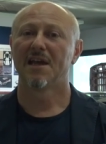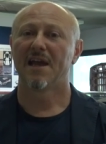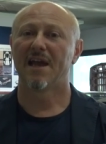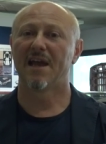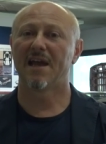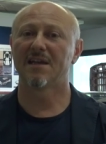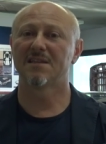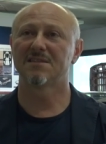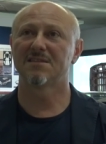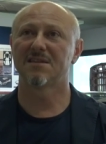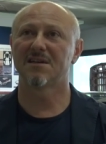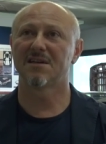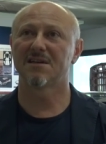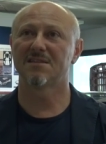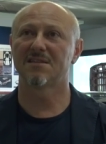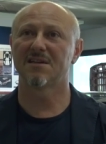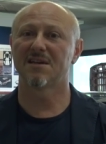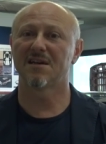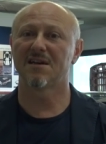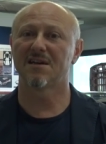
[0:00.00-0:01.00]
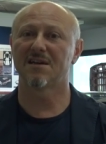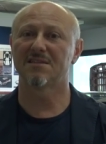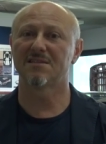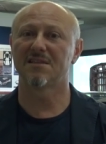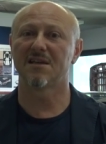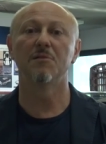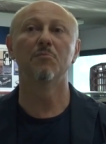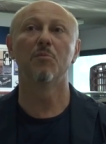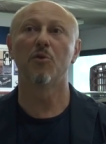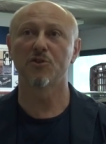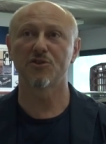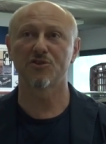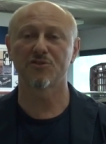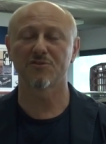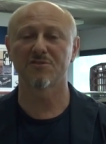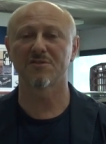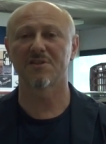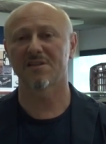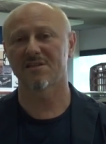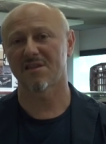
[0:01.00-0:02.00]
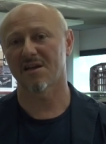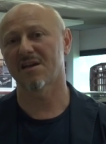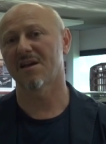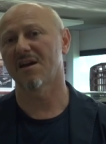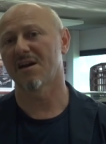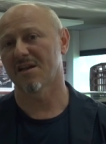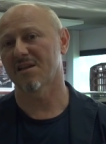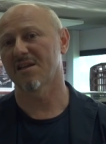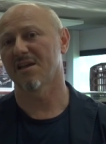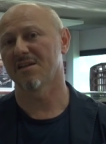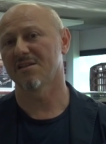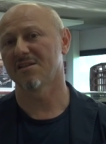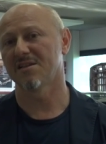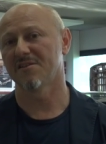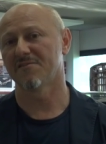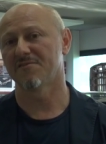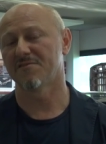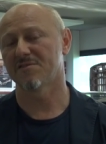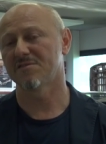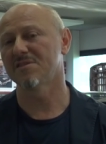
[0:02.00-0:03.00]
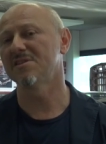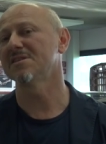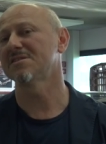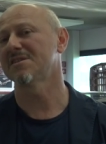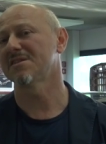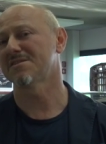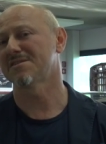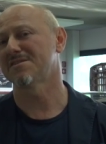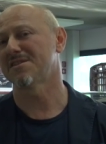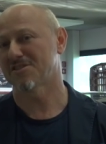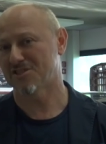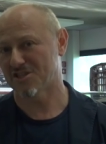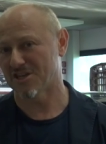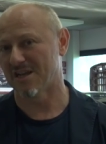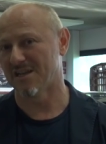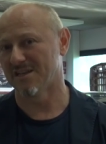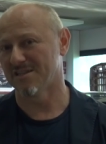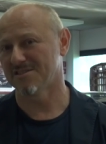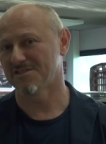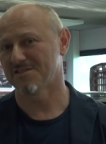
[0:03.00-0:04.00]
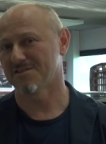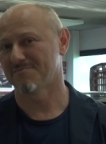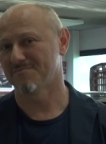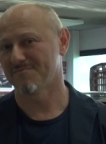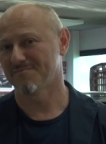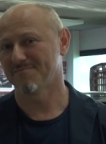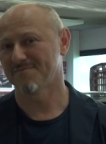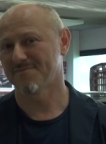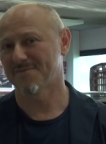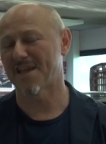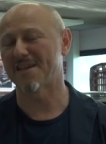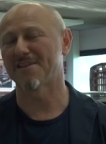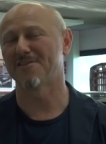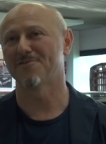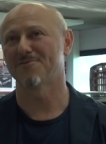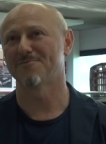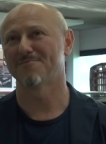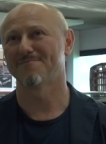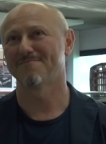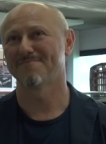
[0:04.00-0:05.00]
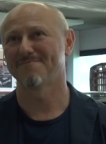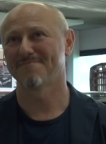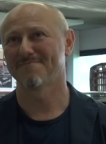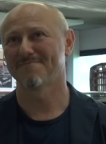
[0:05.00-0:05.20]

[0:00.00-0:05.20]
and uh, the, the emotion that a car can give. This is the challenge. Thank you.